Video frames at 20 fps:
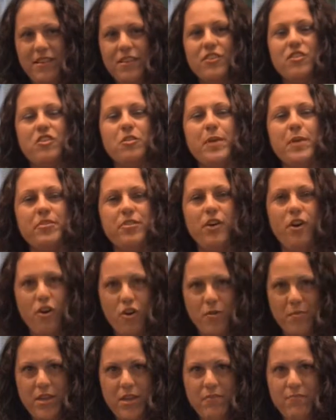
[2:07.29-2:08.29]
Let's talk about the
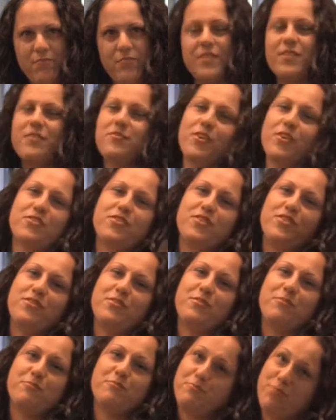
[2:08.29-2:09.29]
army
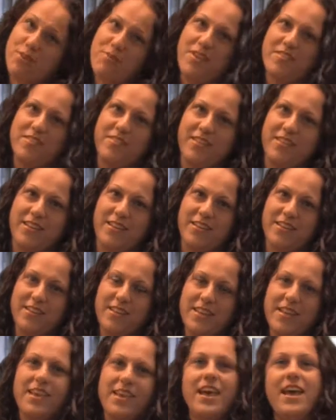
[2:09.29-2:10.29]
versus pro wrestling.
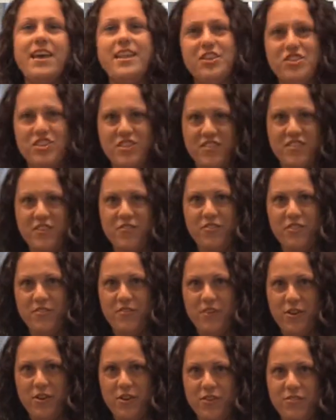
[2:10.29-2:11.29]
And as you see from
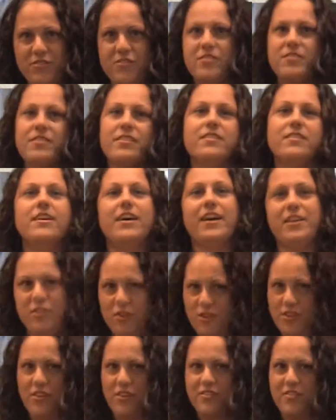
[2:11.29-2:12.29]
the photos, I
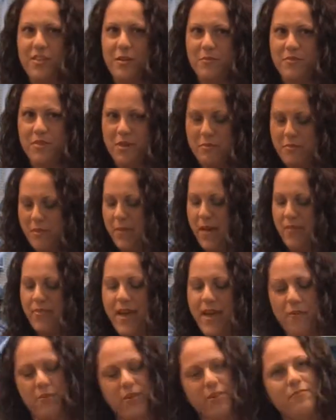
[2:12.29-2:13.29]
know a little something, something about
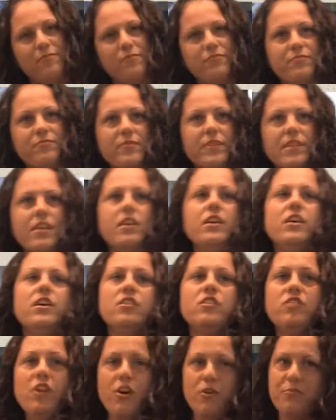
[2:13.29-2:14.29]
that one.
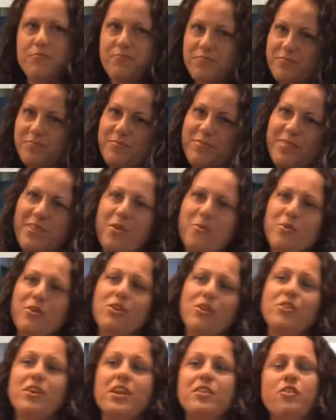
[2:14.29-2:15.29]
So we're
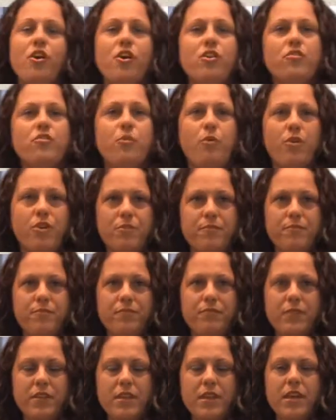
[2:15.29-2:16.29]
going to look at the art of war
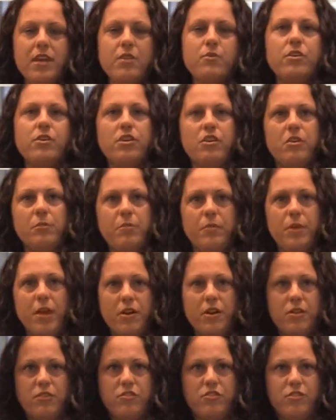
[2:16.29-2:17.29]
and we're going to
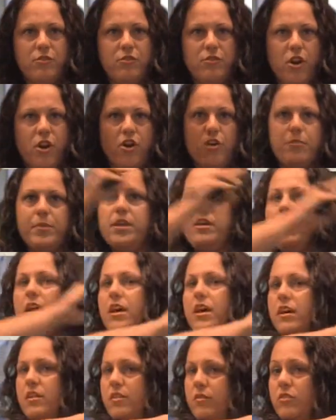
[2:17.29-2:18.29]
compare it to the army
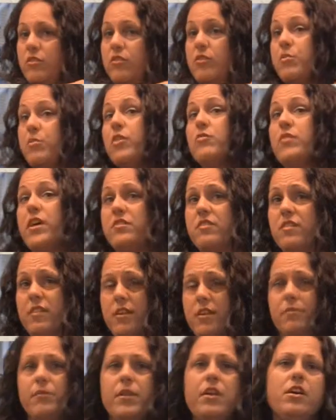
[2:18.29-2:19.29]
and the pro
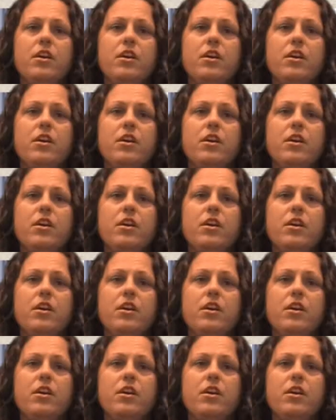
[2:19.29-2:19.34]
wrestling.